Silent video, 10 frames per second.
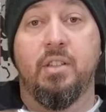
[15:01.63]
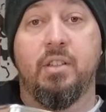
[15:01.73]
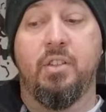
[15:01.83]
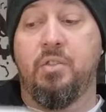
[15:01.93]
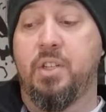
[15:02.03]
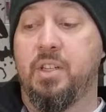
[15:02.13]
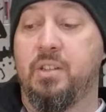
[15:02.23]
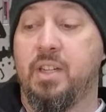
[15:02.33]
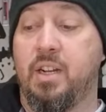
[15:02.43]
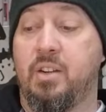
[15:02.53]
that you can
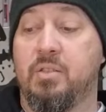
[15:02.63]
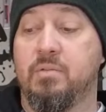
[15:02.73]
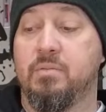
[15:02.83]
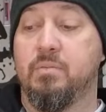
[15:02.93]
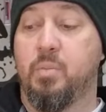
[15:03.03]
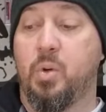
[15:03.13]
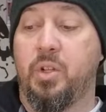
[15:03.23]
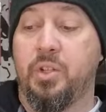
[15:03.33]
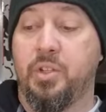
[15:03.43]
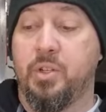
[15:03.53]
now
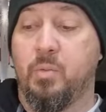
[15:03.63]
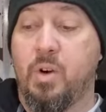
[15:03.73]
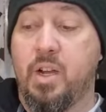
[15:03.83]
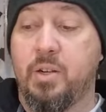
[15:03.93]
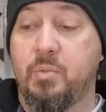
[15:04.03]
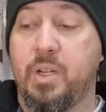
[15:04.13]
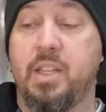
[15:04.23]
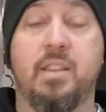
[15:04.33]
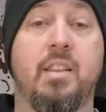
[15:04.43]
boil your water with,